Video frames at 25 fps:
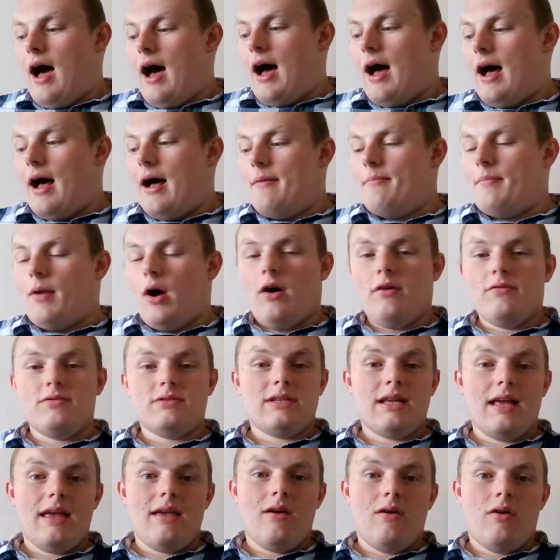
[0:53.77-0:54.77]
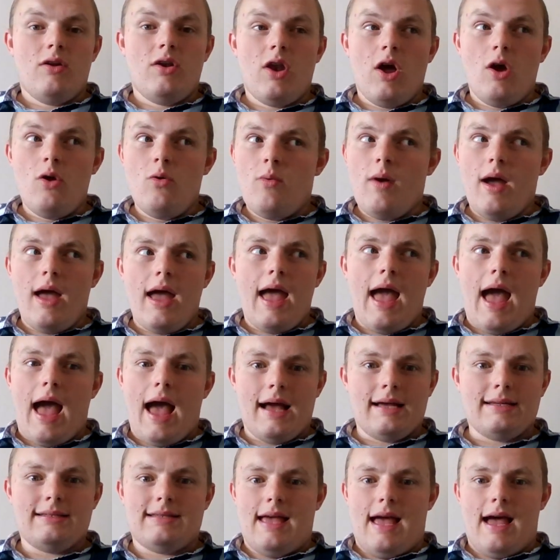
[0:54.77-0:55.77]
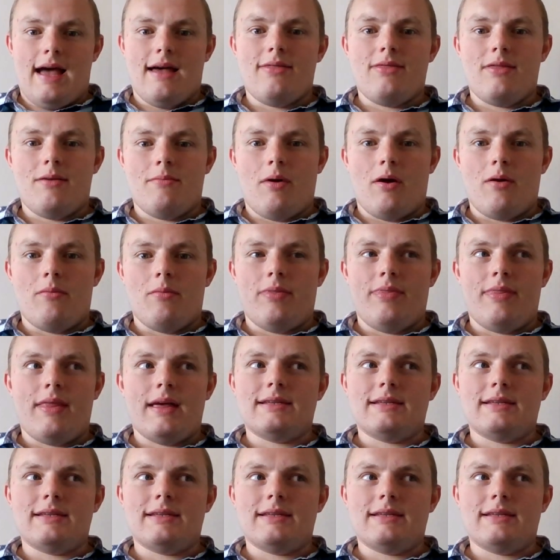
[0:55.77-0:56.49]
Obviously nowhere has it at the moment.